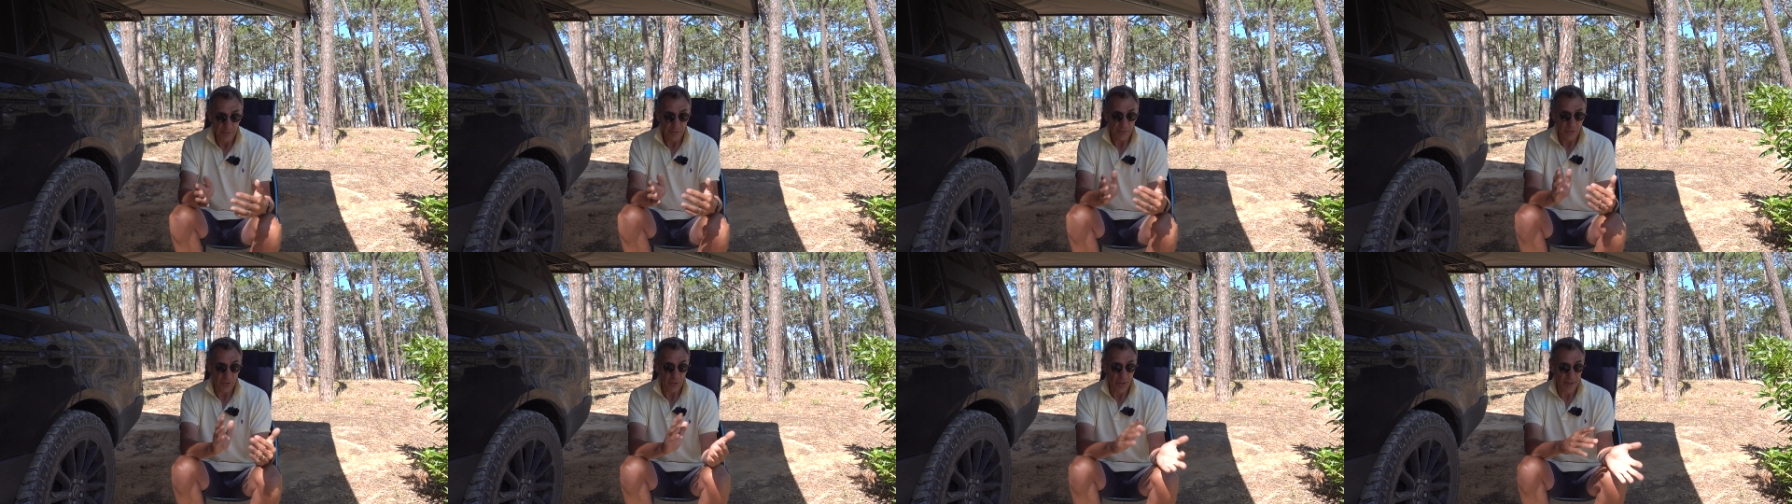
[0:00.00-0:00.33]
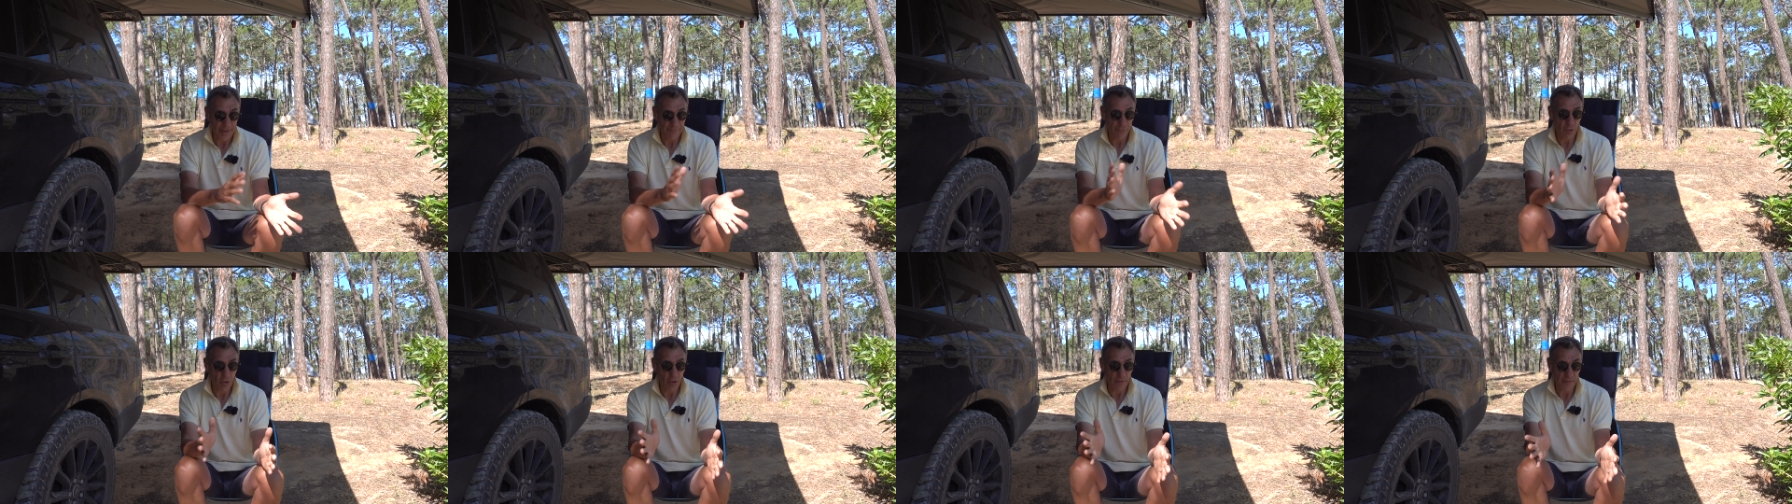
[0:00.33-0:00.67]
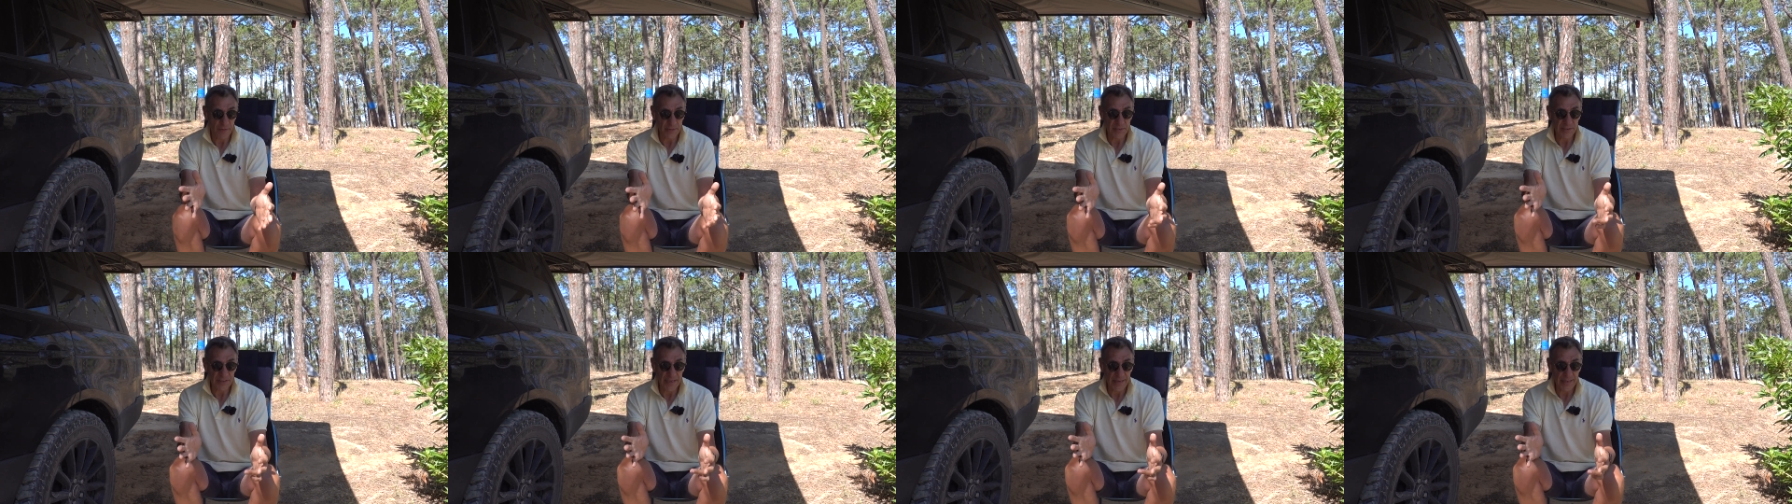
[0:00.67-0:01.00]
So have a look at
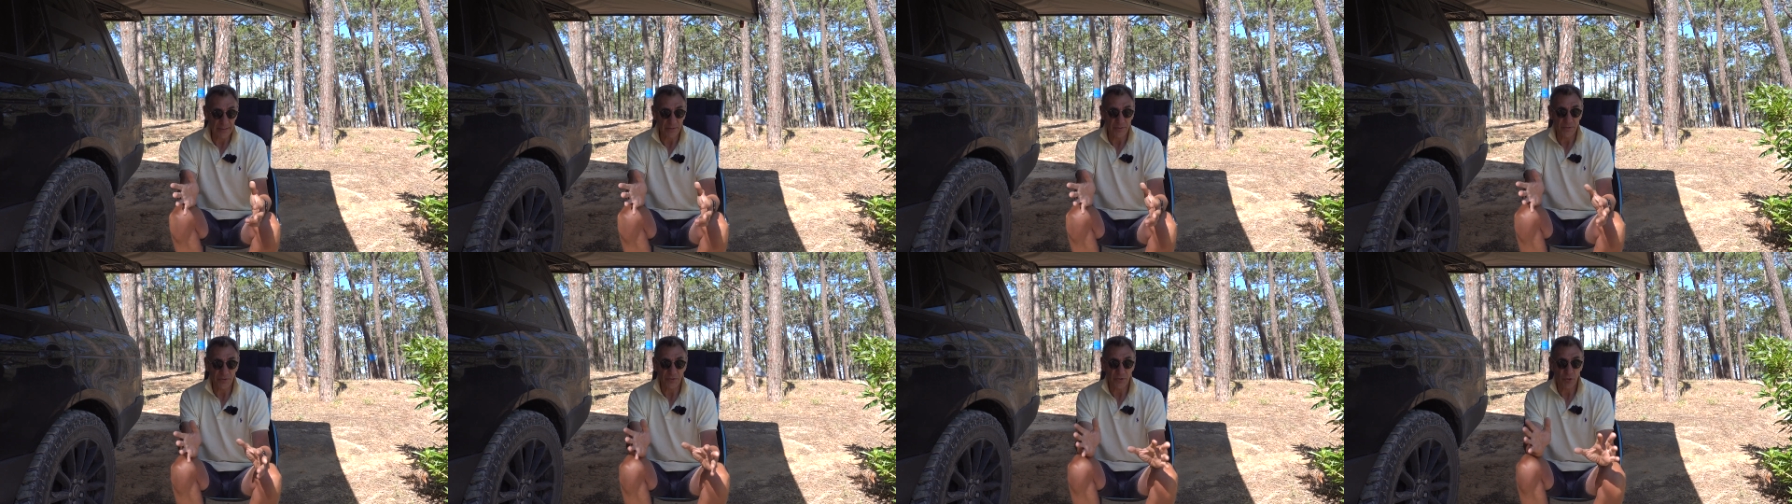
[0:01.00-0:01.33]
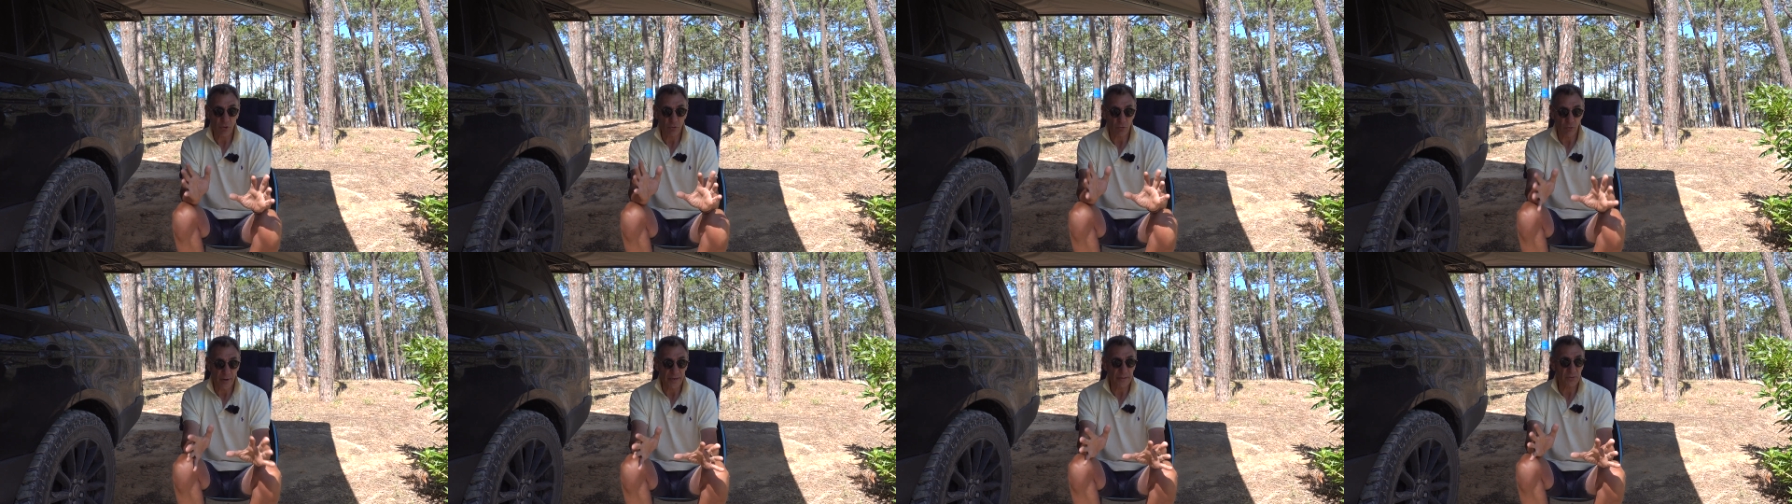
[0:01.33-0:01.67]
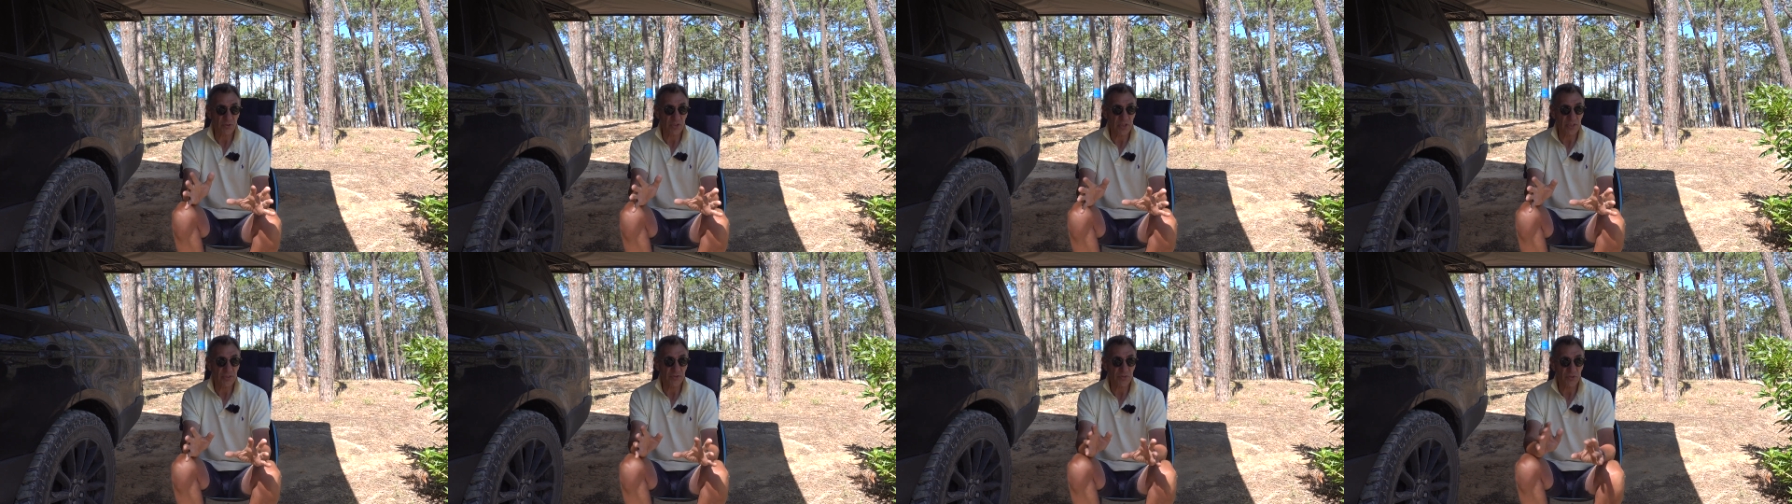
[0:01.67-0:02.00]
the tents. The
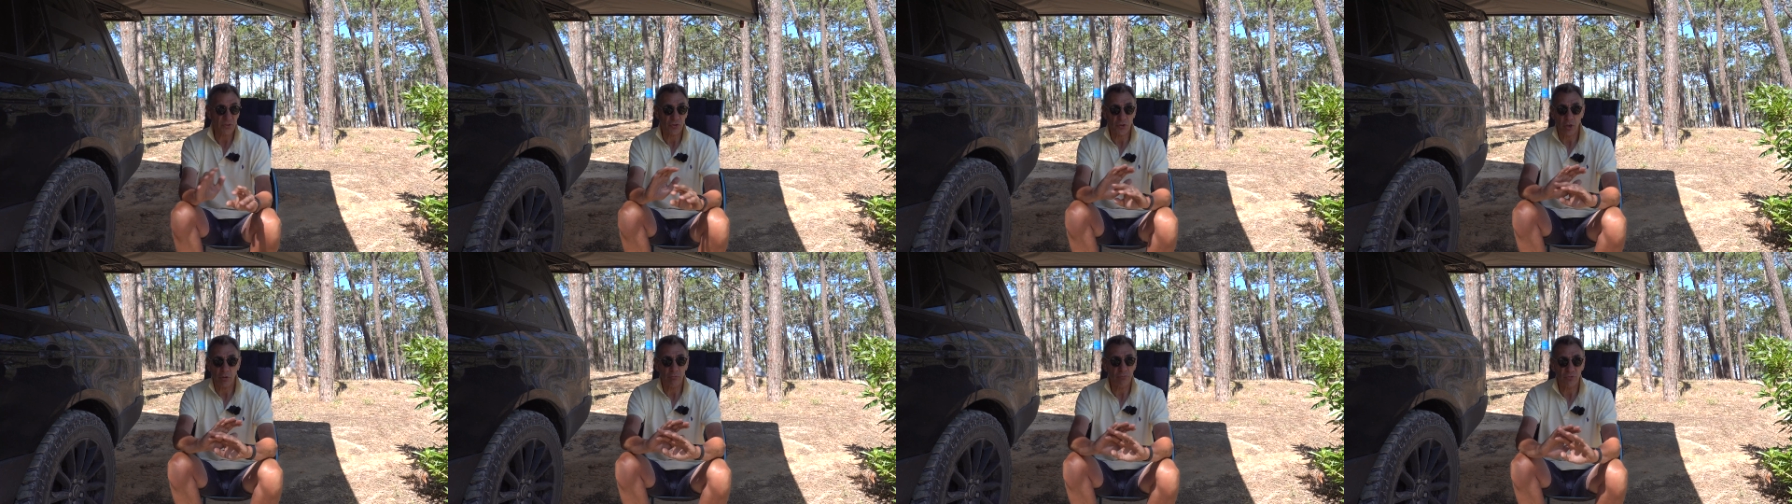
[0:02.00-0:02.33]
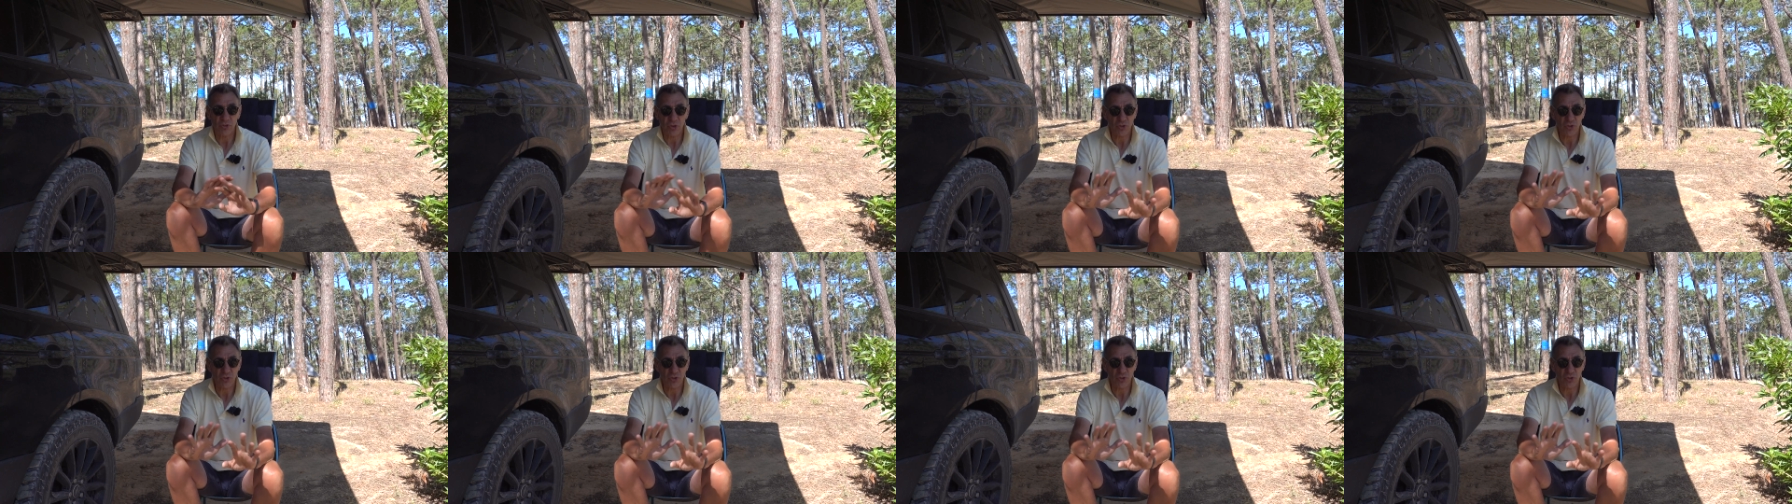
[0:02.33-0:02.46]
ground tents don't